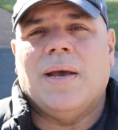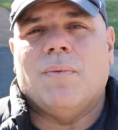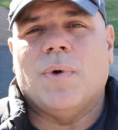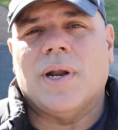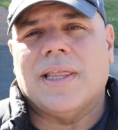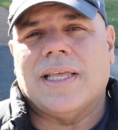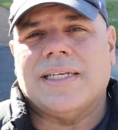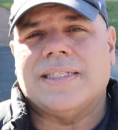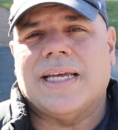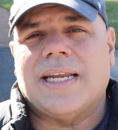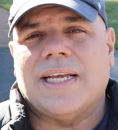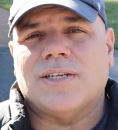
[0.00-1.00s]
One of the things
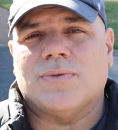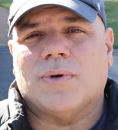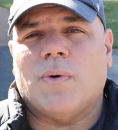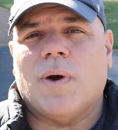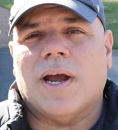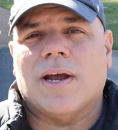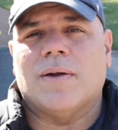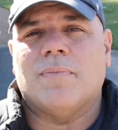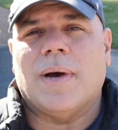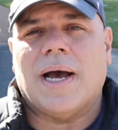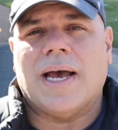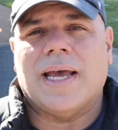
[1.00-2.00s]
that is
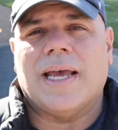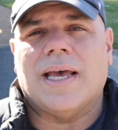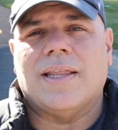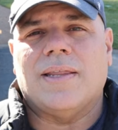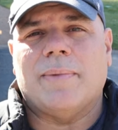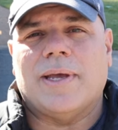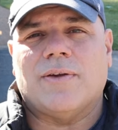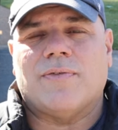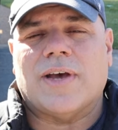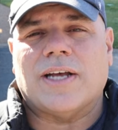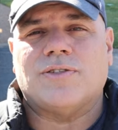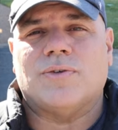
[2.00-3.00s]
required by the
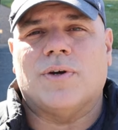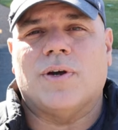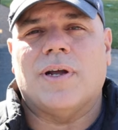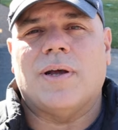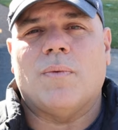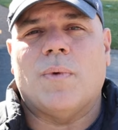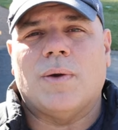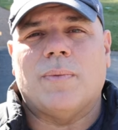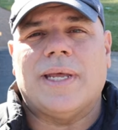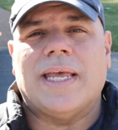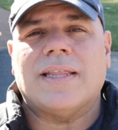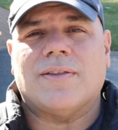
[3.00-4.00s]
manufacturer when
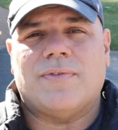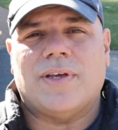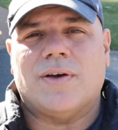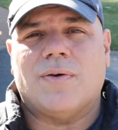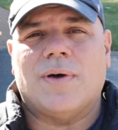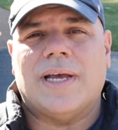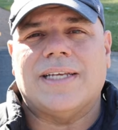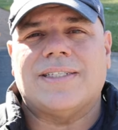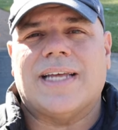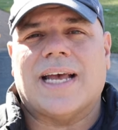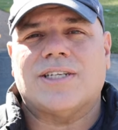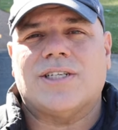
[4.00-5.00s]
we get the vehicle
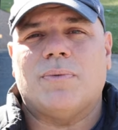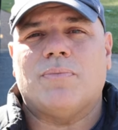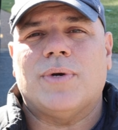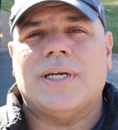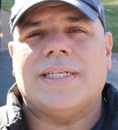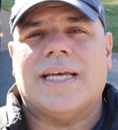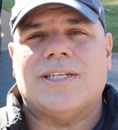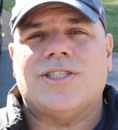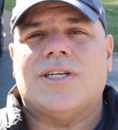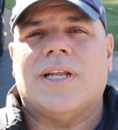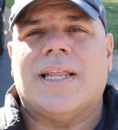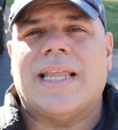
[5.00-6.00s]
is to actually
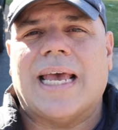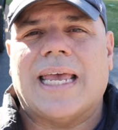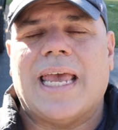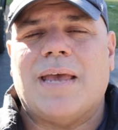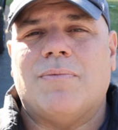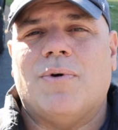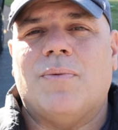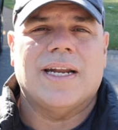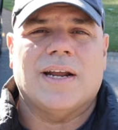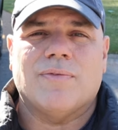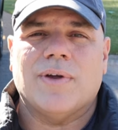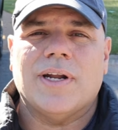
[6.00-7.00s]
pre-tension that cable.
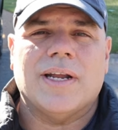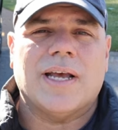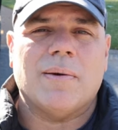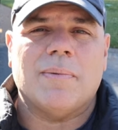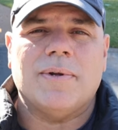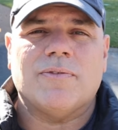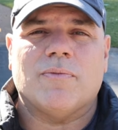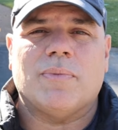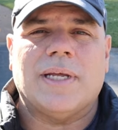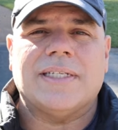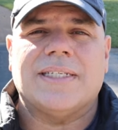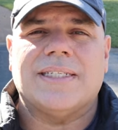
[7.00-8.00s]
I've read in a couple of different
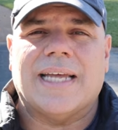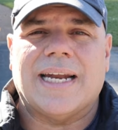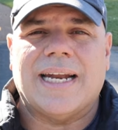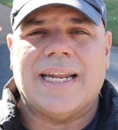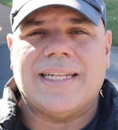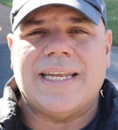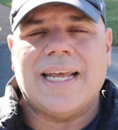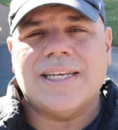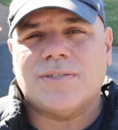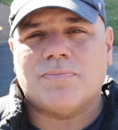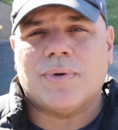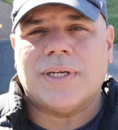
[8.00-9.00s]
places that it
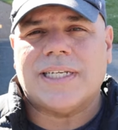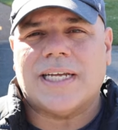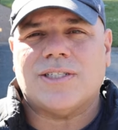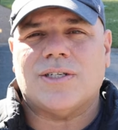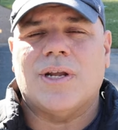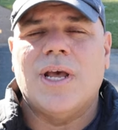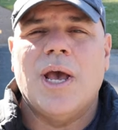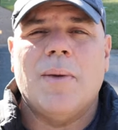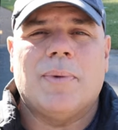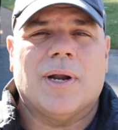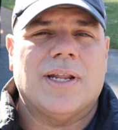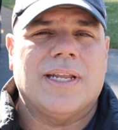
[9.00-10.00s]
is pre-tensioned,
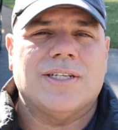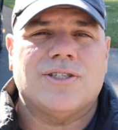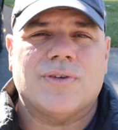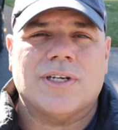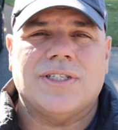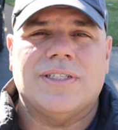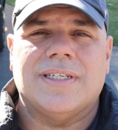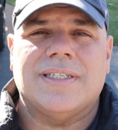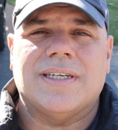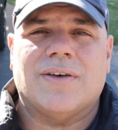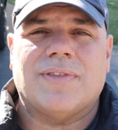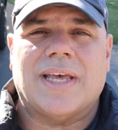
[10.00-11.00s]
but on the instructions
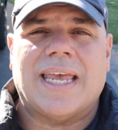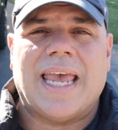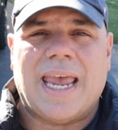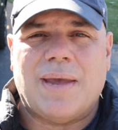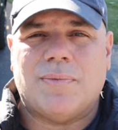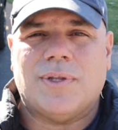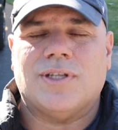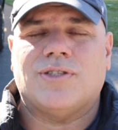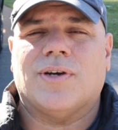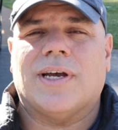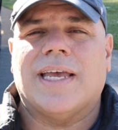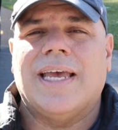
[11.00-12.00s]
itself that came with the
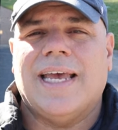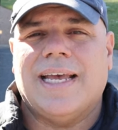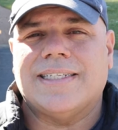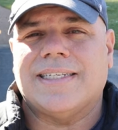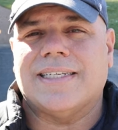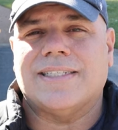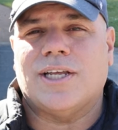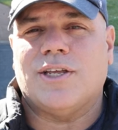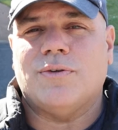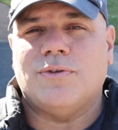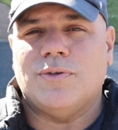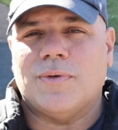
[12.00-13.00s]
truck, it says that
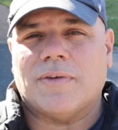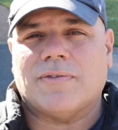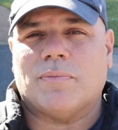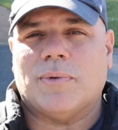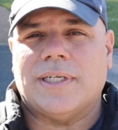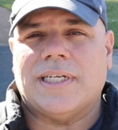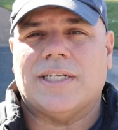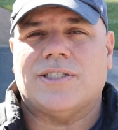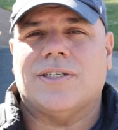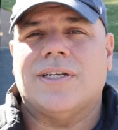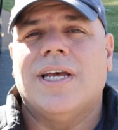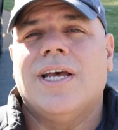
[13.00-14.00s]
you do have to
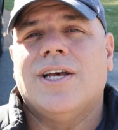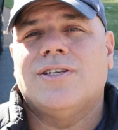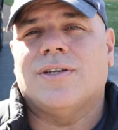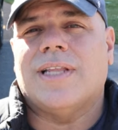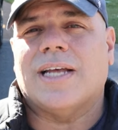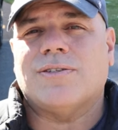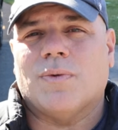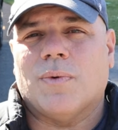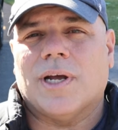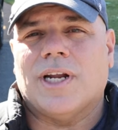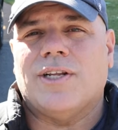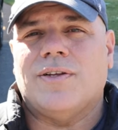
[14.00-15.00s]
pre-tension. So that's what
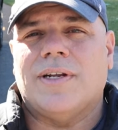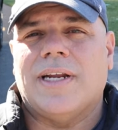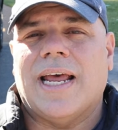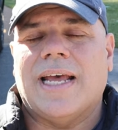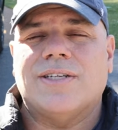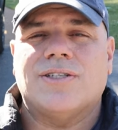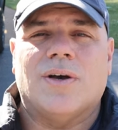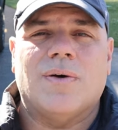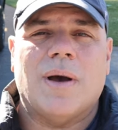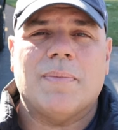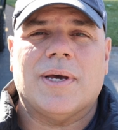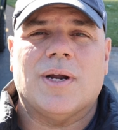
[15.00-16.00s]
we're going to do today. So
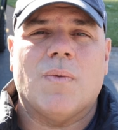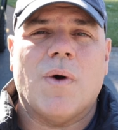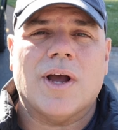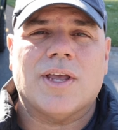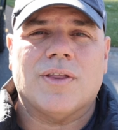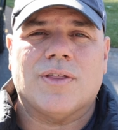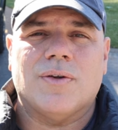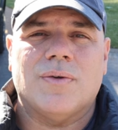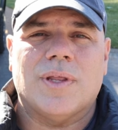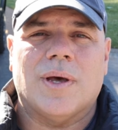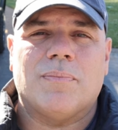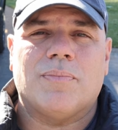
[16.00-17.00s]
I'm going to walk you
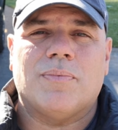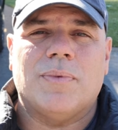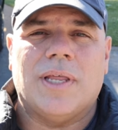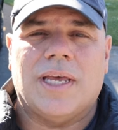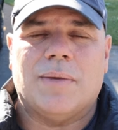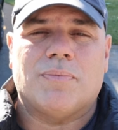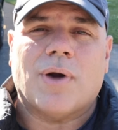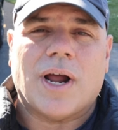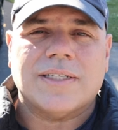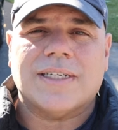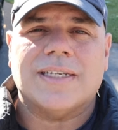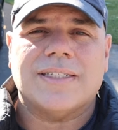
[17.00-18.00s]
through the
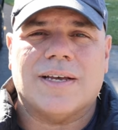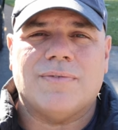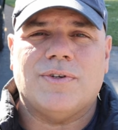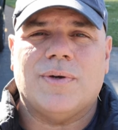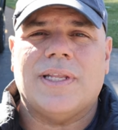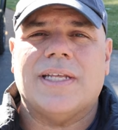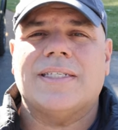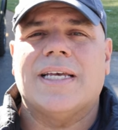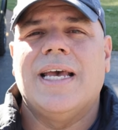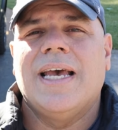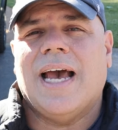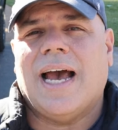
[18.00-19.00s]
process of doing this.
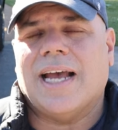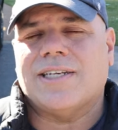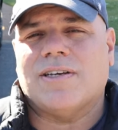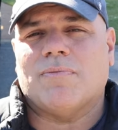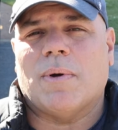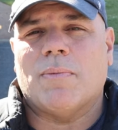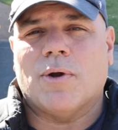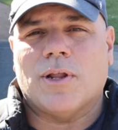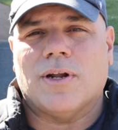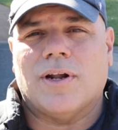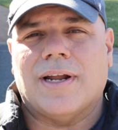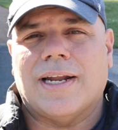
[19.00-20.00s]
I actually have my
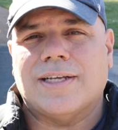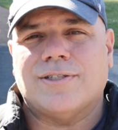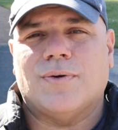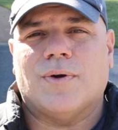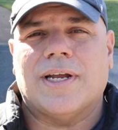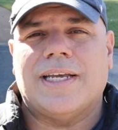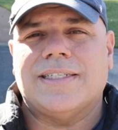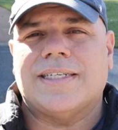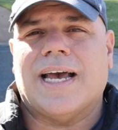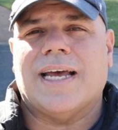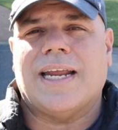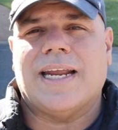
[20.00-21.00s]
brother-in-law next door. He's
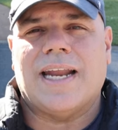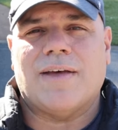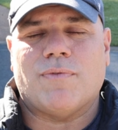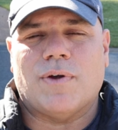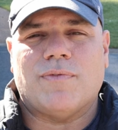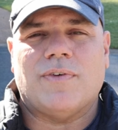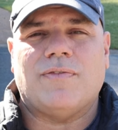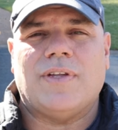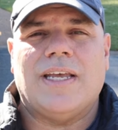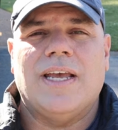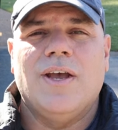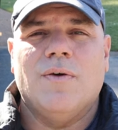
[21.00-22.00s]
got an
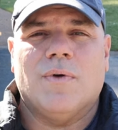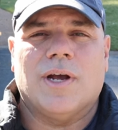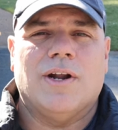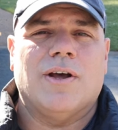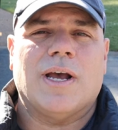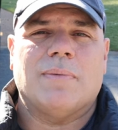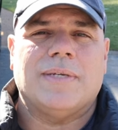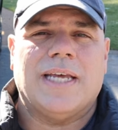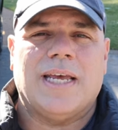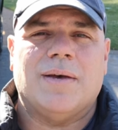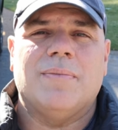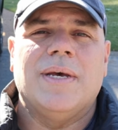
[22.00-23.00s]
F-150. We're going to hook up to
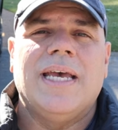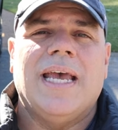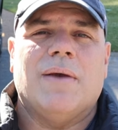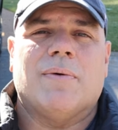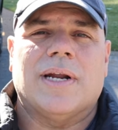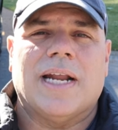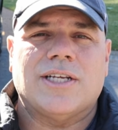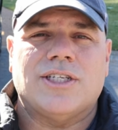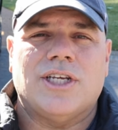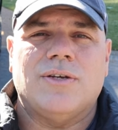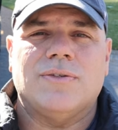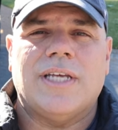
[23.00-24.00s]
him and we're going to
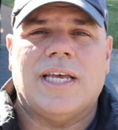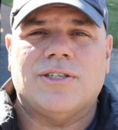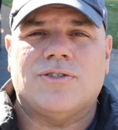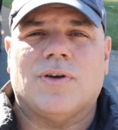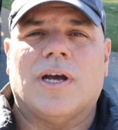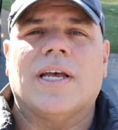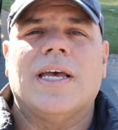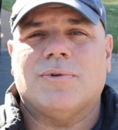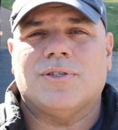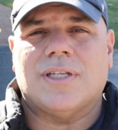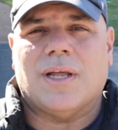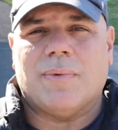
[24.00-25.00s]
actually use his truck
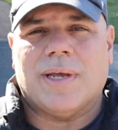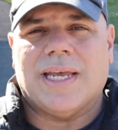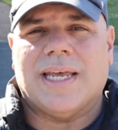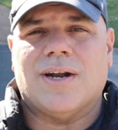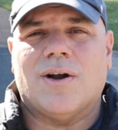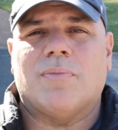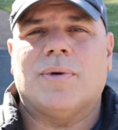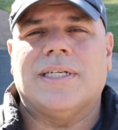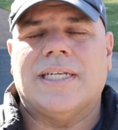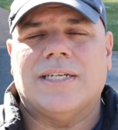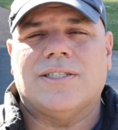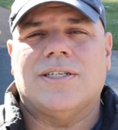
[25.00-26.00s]
so that we can get it all
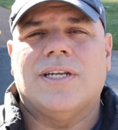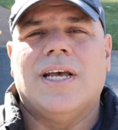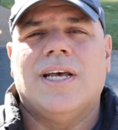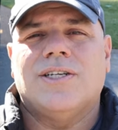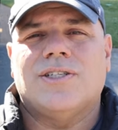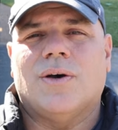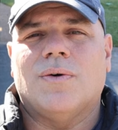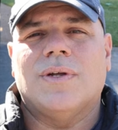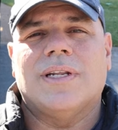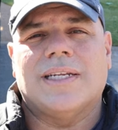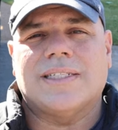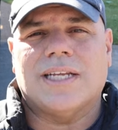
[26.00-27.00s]
pre-tensioned.
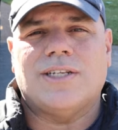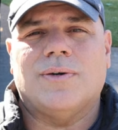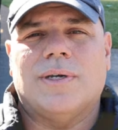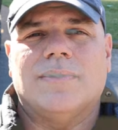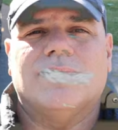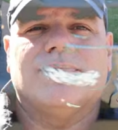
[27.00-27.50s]
So let's get to it.